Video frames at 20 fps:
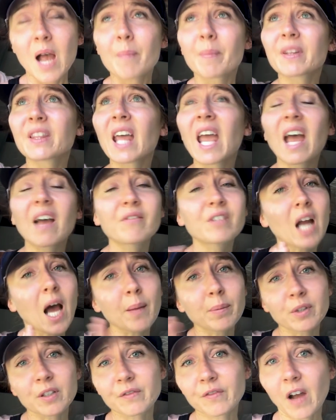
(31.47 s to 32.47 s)
but they have
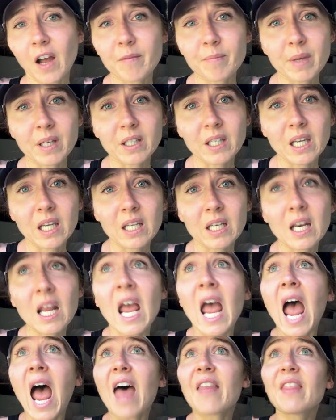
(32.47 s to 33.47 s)
Doppler 5 million,
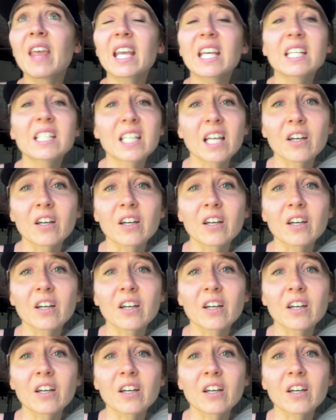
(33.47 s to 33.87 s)
and they can